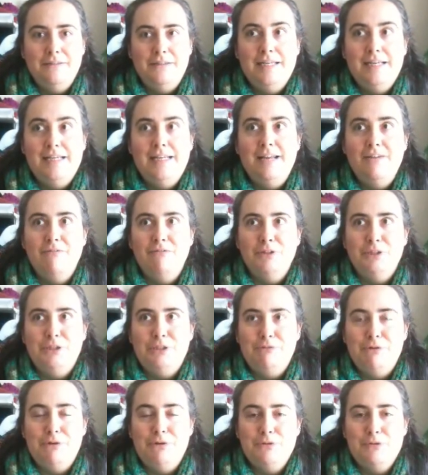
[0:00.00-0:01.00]
the
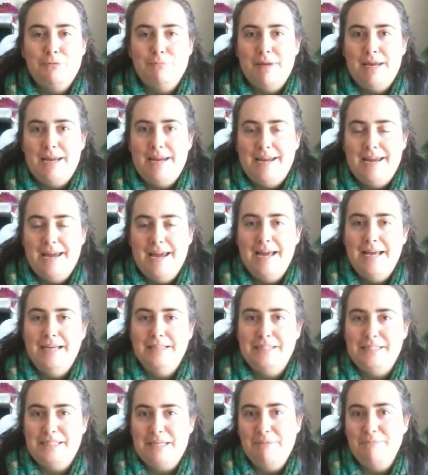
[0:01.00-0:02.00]
11-year-old me
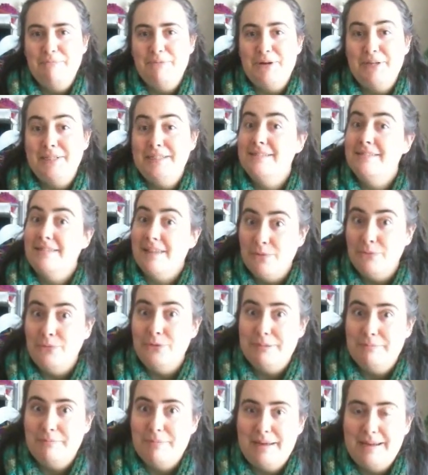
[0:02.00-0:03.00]
had surmised there
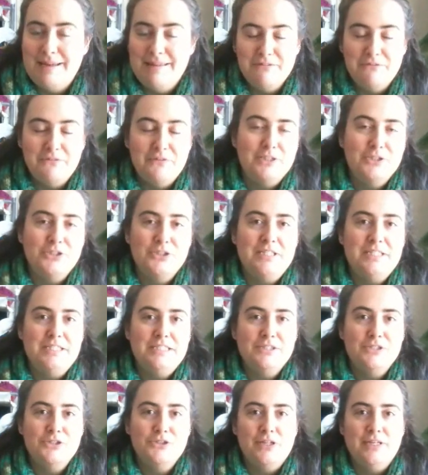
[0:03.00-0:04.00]
would be in the fashion
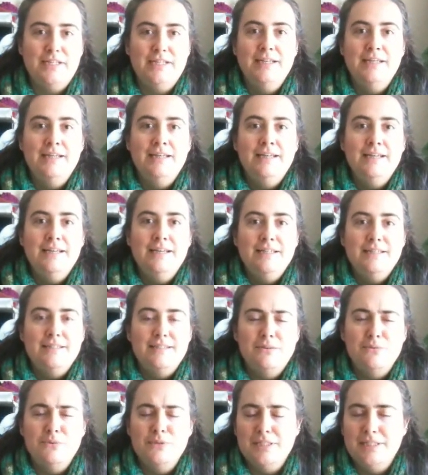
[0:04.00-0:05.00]
industry.
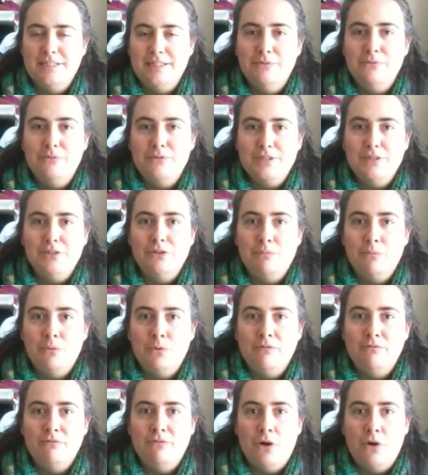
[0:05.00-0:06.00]
So it was a lot
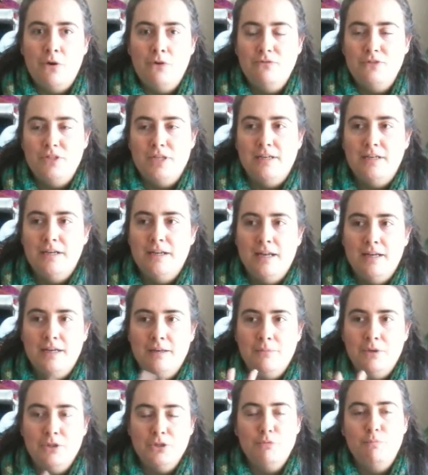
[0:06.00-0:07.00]
more involved and a
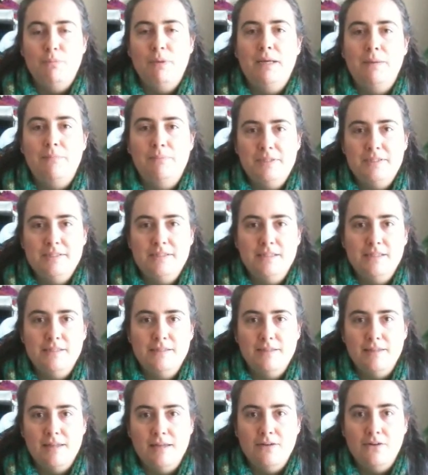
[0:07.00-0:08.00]
much bigger
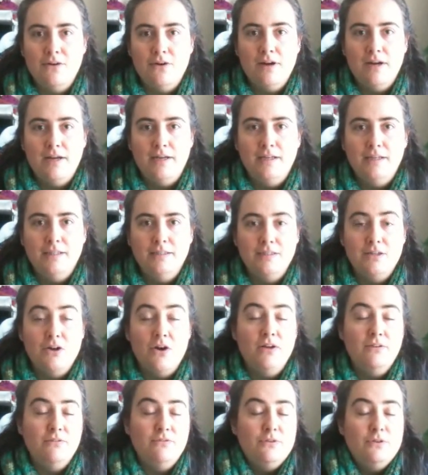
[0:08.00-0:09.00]
business than I had
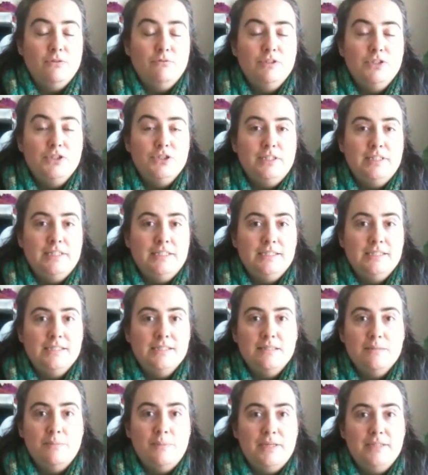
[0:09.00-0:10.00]
kind of originally
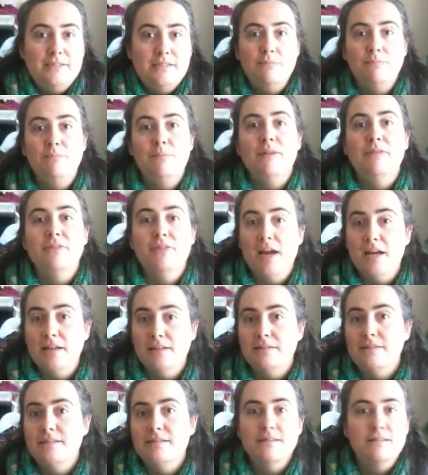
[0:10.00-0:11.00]
anticipated. But
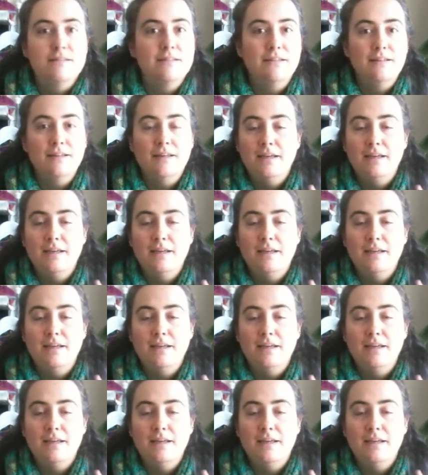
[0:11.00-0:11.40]
that's